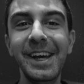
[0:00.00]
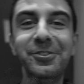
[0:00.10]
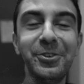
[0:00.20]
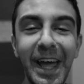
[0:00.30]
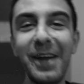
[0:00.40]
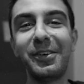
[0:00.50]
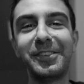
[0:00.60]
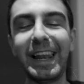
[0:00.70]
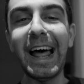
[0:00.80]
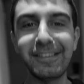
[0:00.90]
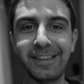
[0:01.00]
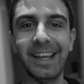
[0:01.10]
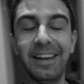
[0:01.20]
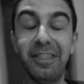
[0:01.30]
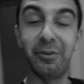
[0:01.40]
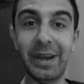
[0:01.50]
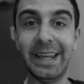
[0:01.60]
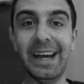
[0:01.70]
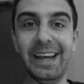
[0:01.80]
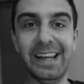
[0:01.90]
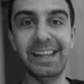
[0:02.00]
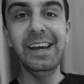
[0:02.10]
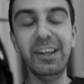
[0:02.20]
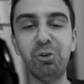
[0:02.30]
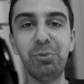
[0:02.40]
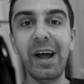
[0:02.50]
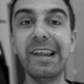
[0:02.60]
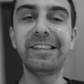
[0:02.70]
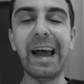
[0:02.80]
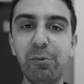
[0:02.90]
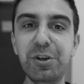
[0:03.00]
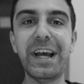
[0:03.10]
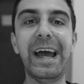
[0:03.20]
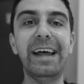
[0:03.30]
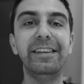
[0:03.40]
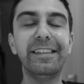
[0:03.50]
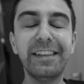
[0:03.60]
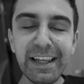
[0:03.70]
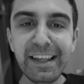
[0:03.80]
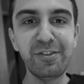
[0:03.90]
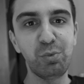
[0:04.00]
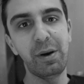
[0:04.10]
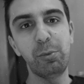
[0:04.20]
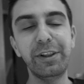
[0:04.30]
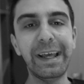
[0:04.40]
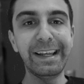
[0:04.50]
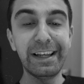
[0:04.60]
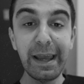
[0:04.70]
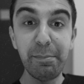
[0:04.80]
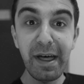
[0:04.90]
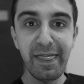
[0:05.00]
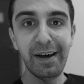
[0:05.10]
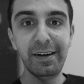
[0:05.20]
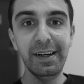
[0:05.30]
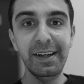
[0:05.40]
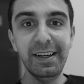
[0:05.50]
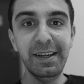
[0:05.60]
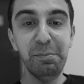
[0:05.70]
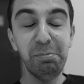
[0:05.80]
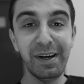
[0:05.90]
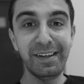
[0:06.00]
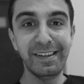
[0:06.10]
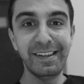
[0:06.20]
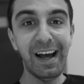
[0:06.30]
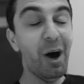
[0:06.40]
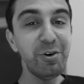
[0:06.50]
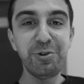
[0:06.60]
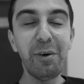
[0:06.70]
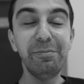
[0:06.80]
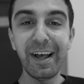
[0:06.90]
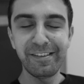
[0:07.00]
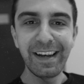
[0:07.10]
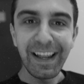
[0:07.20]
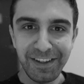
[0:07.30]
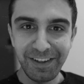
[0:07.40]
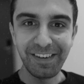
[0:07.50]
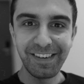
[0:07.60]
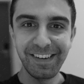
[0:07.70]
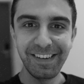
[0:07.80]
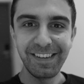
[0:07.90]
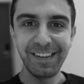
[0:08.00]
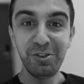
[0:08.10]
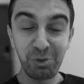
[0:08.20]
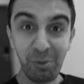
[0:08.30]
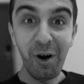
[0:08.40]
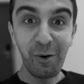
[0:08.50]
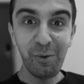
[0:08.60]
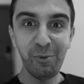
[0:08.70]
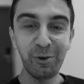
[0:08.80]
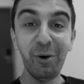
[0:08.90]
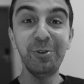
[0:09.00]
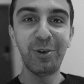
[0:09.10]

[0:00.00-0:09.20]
Today was the last day in Lithuania, and to be honest, I wish I had at least one more day in Klaipeda. But our trip doesn't end here. Tomorrow, we're going to